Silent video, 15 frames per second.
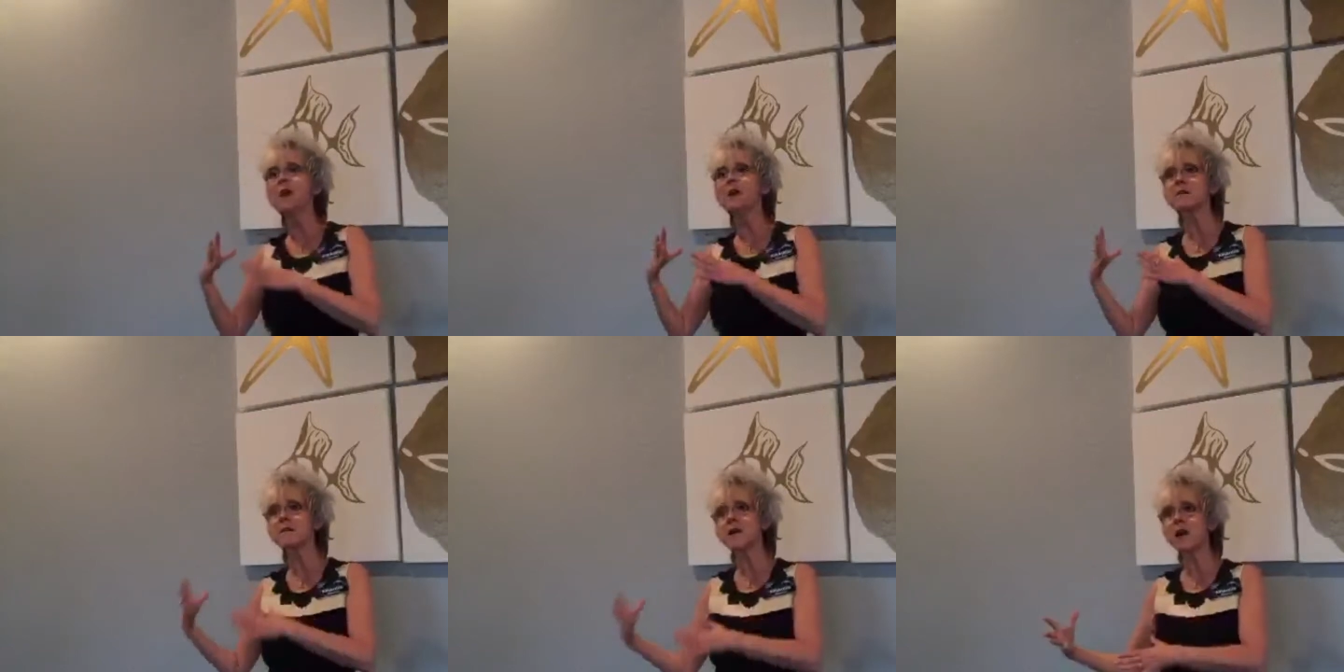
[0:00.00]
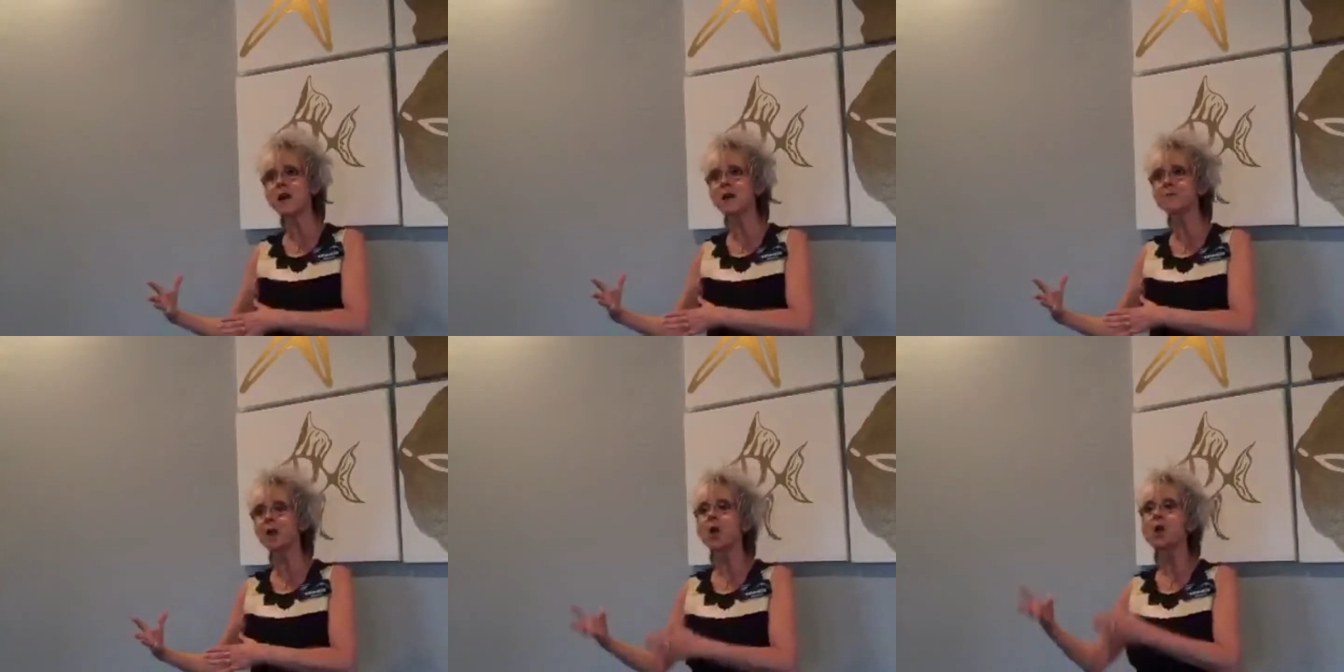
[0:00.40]
we are
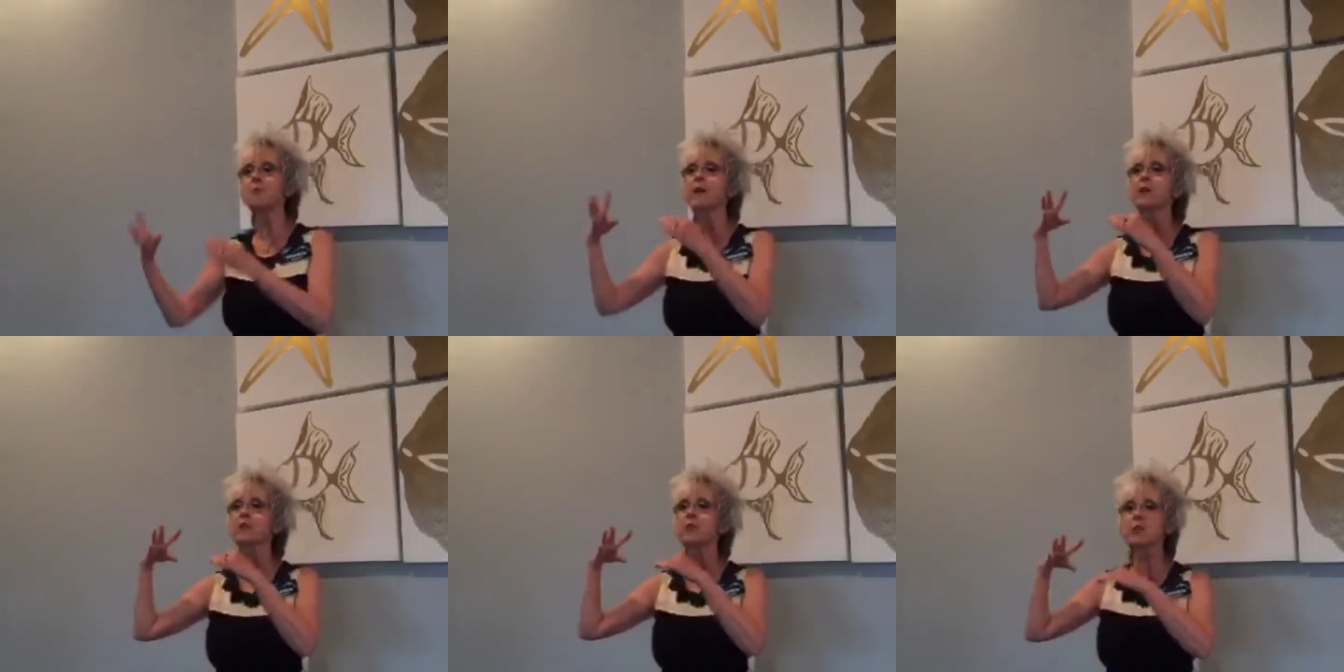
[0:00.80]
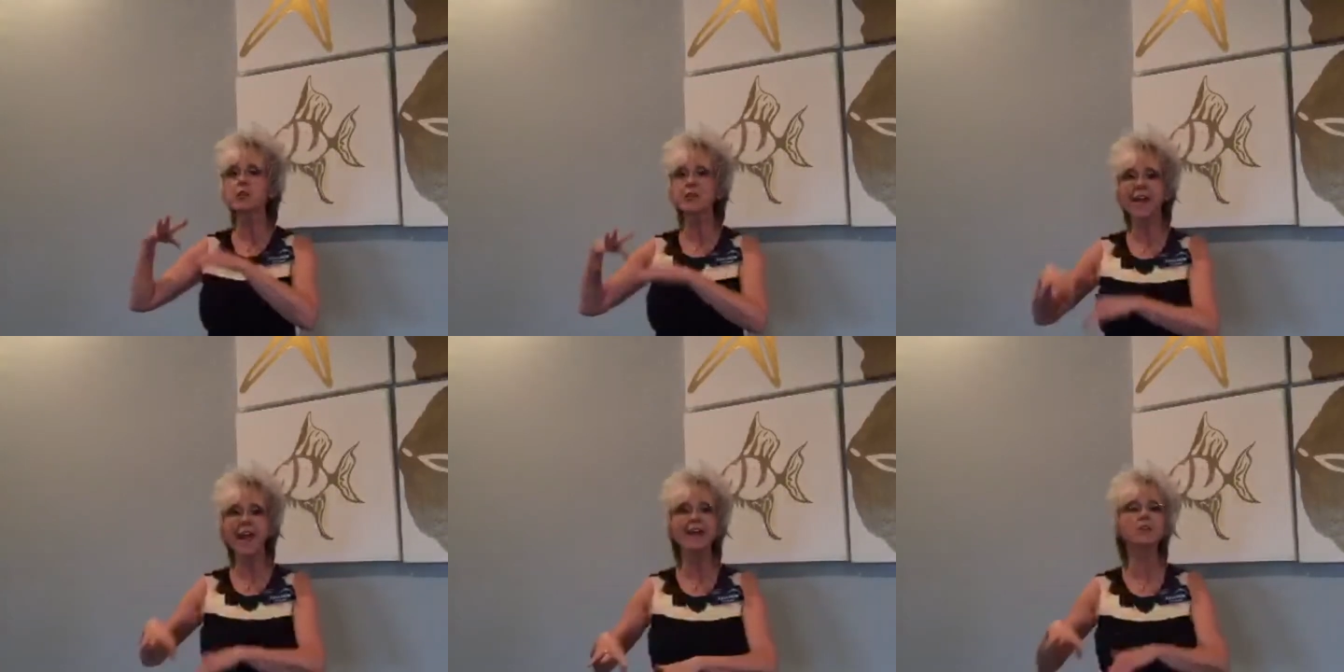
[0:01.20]
calm, we
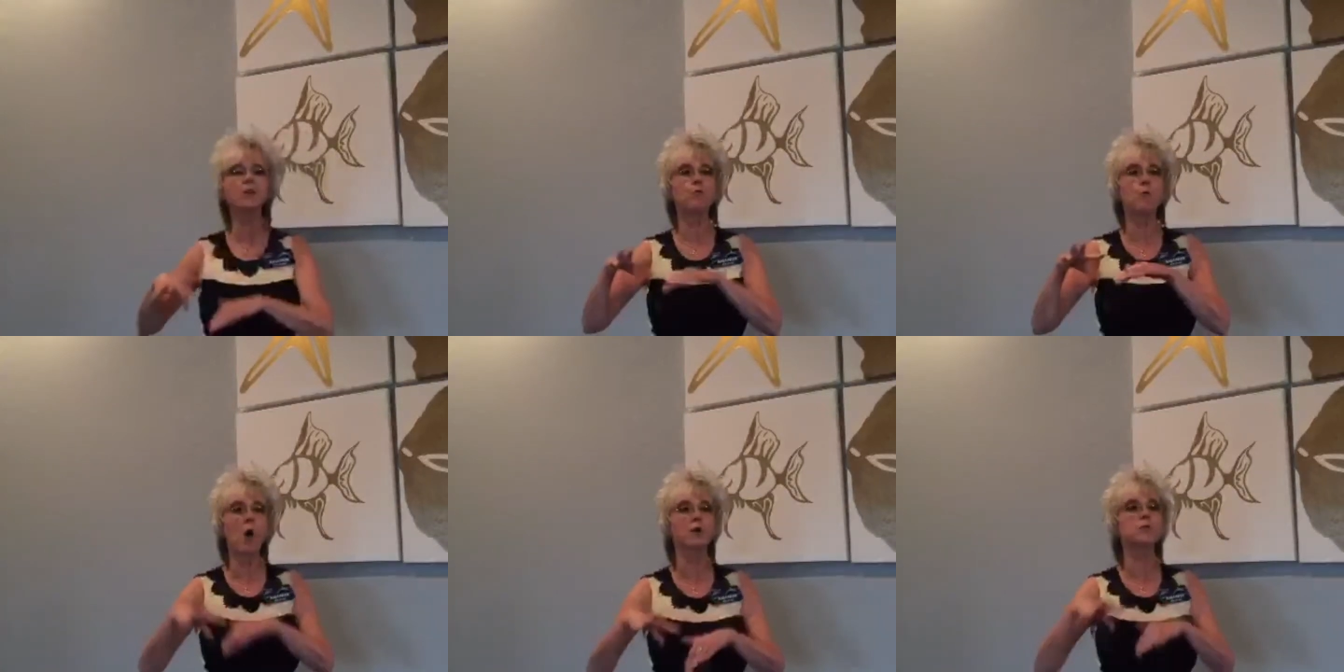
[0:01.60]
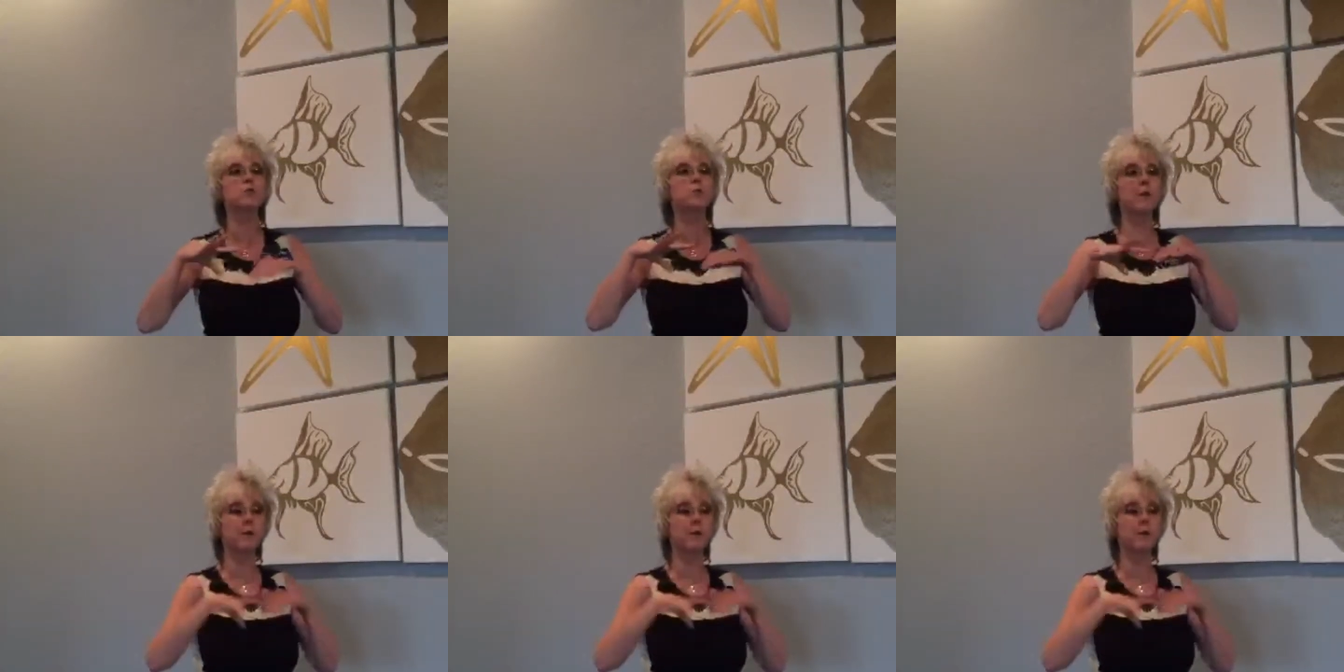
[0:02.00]
create what